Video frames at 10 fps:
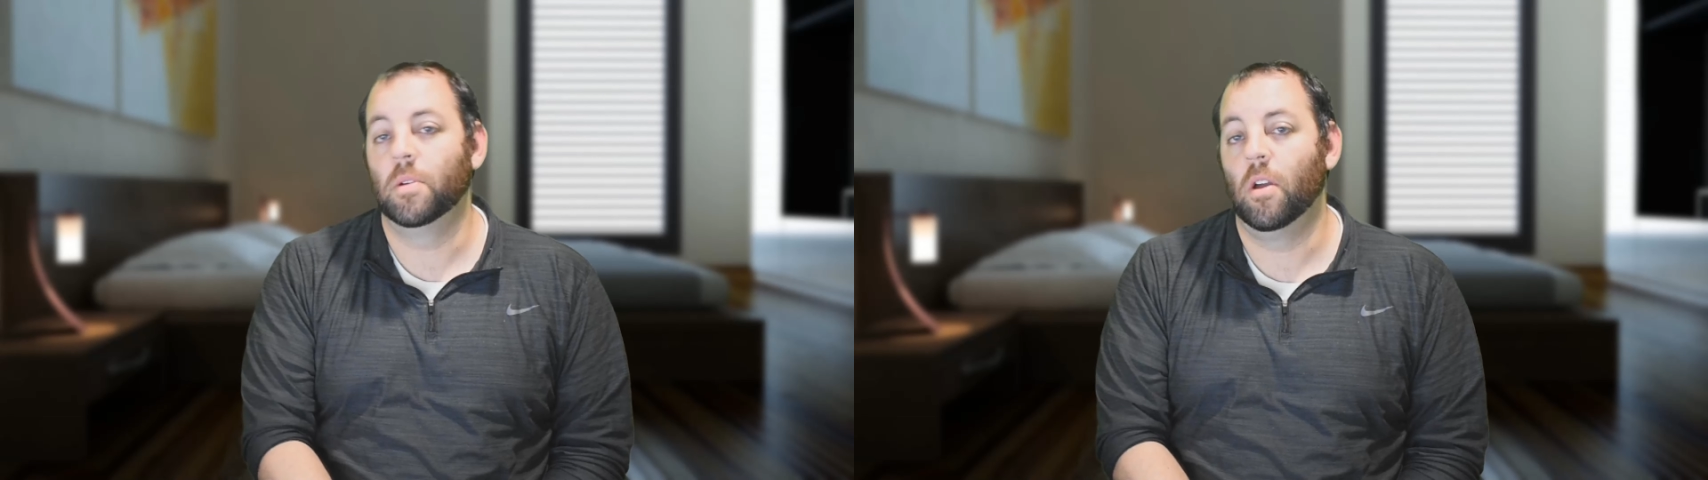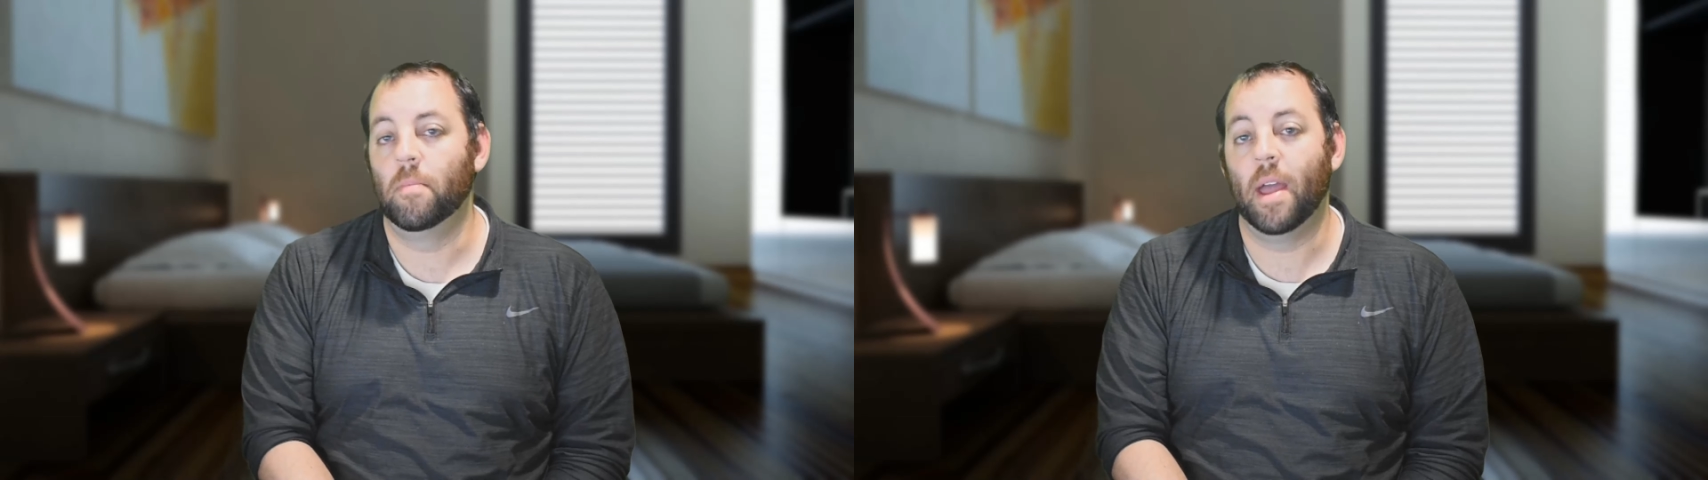be
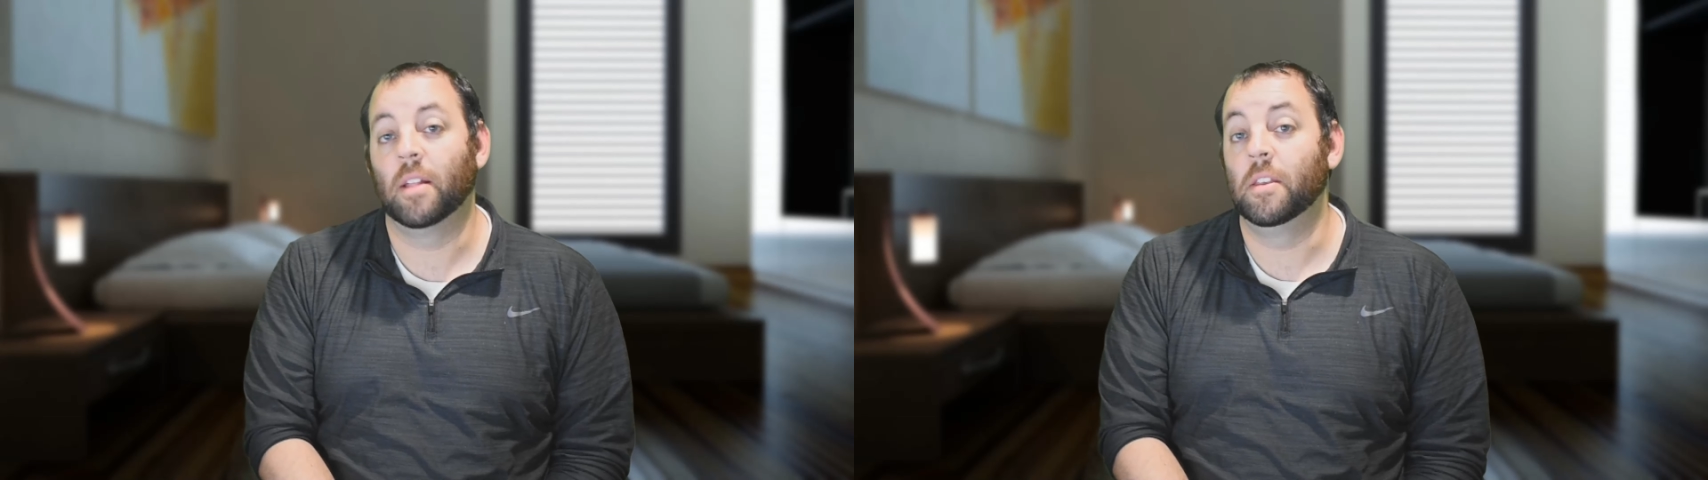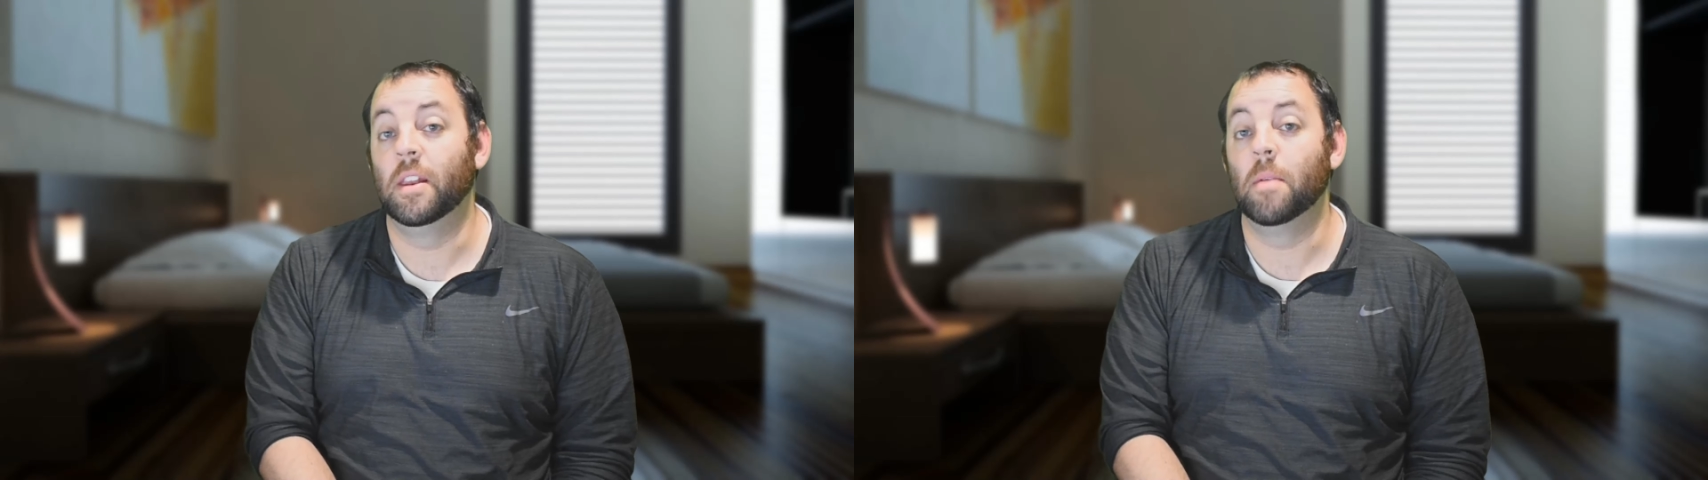
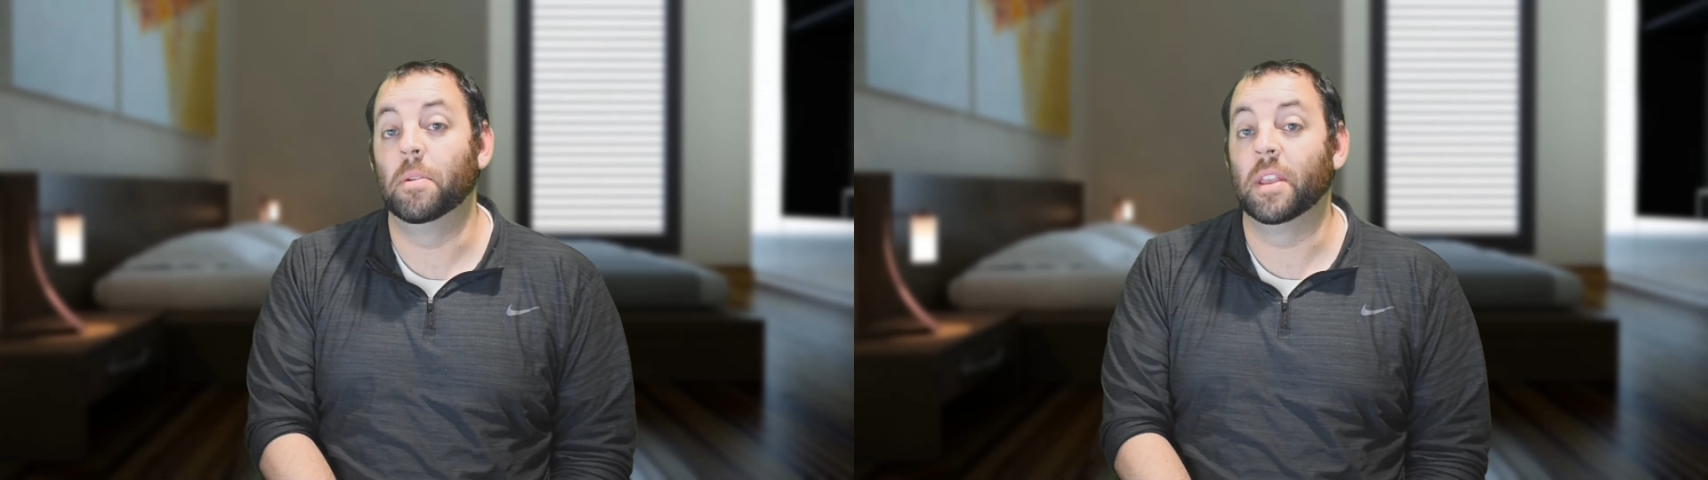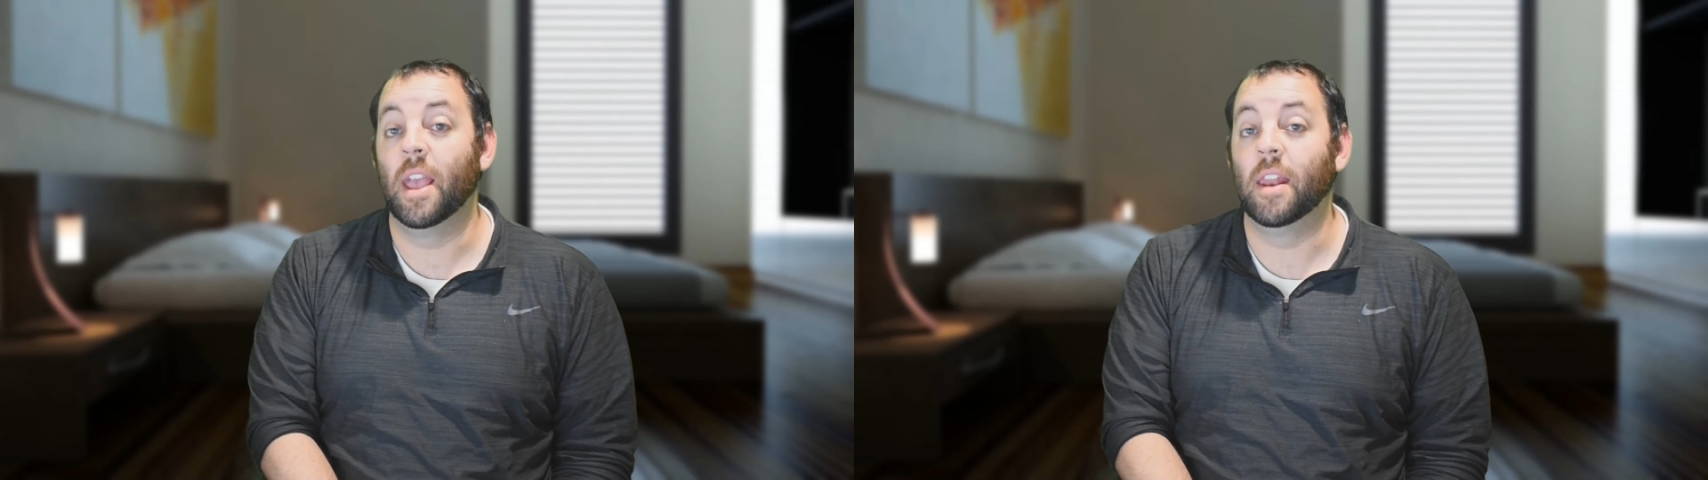automatically enabled
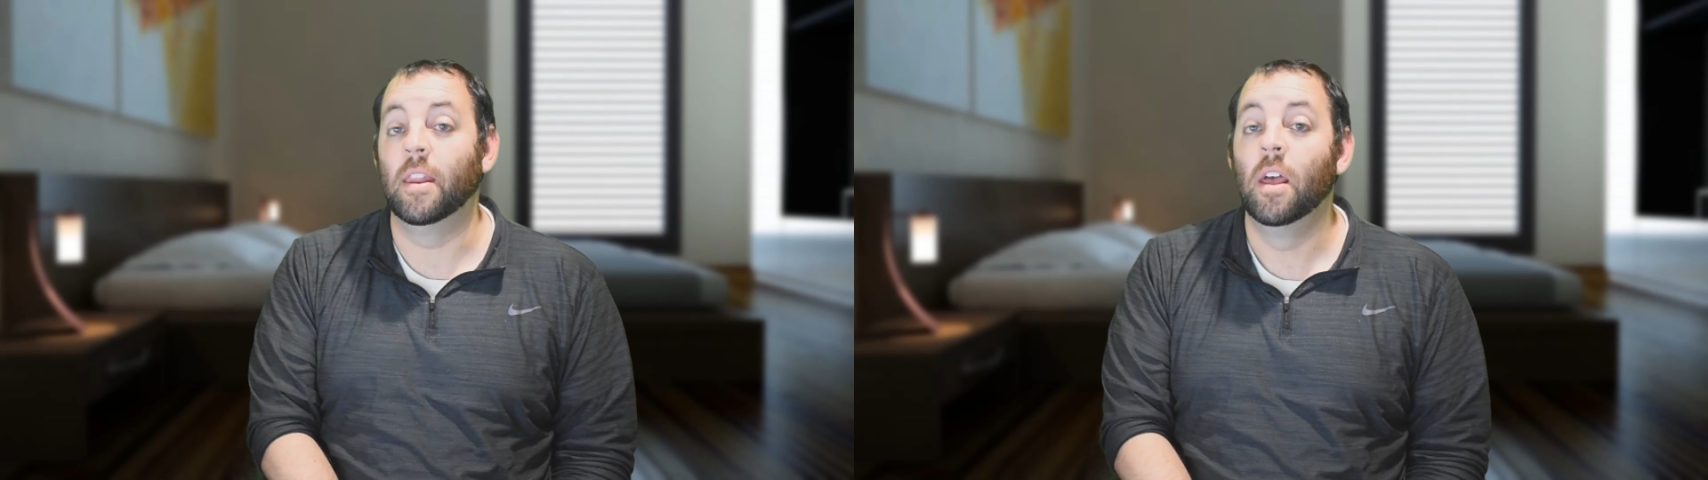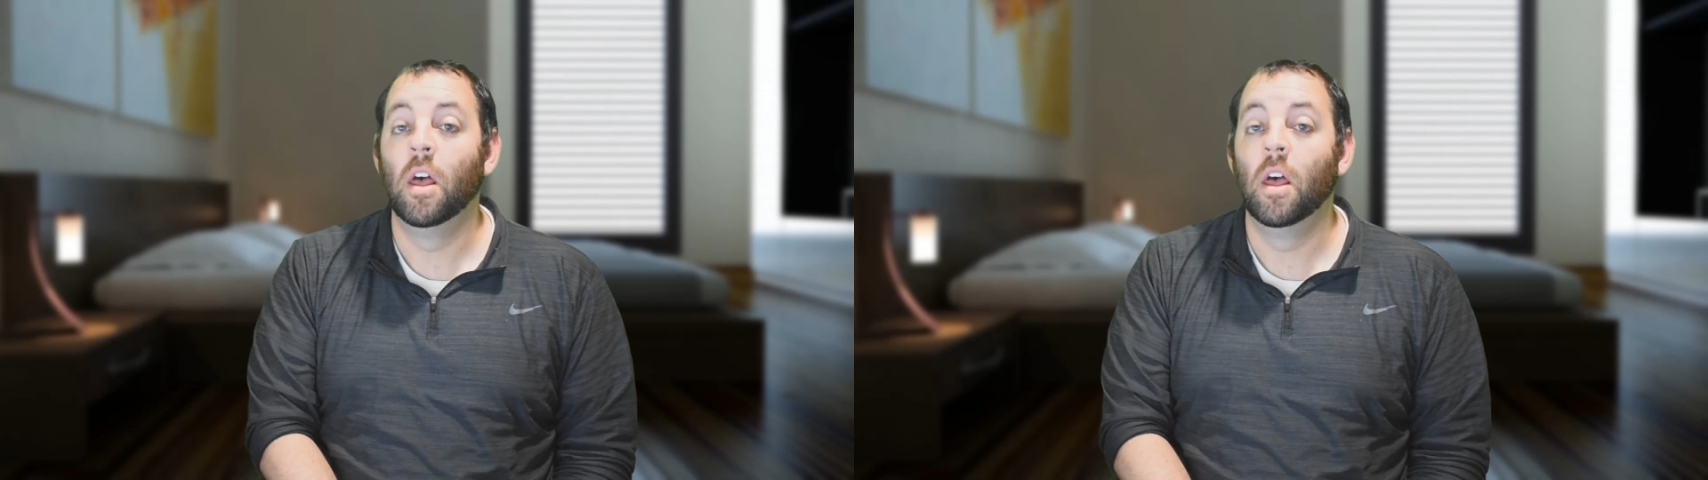again.